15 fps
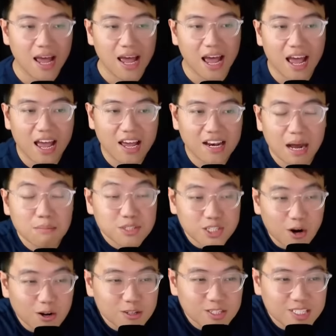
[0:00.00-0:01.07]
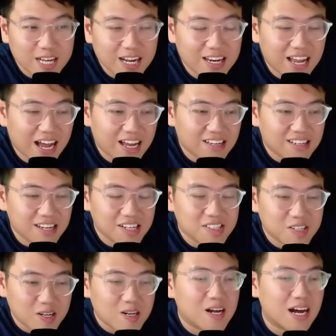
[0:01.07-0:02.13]
And I'm sorry to say that this
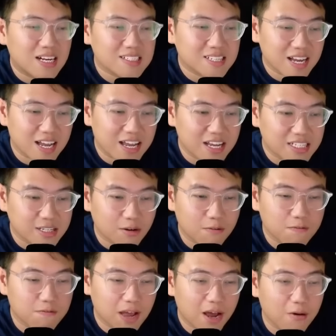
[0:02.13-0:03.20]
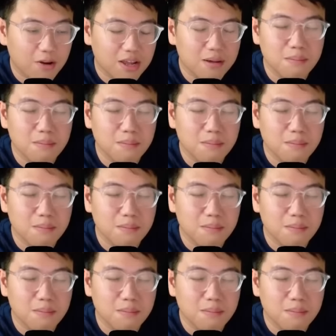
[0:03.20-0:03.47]
class is a very